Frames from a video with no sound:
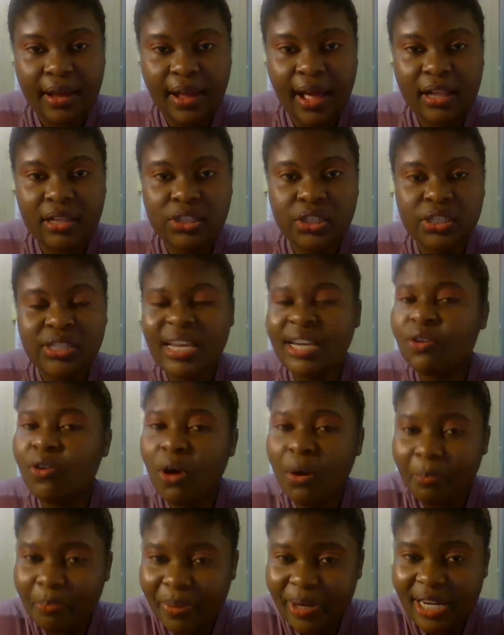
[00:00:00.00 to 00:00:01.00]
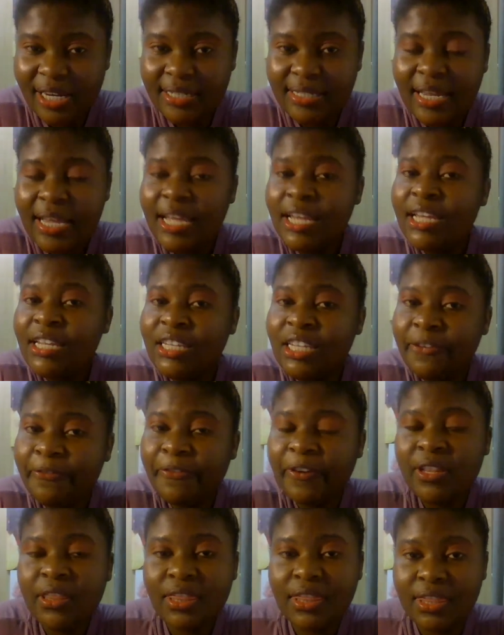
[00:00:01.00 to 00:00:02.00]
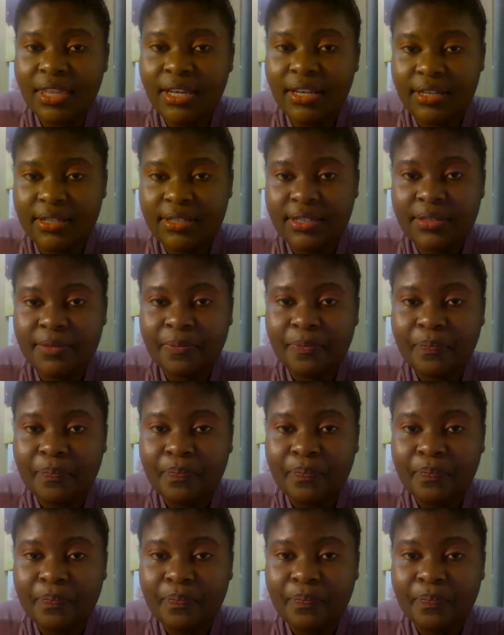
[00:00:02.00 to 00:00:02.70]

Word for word: cultures and complete different things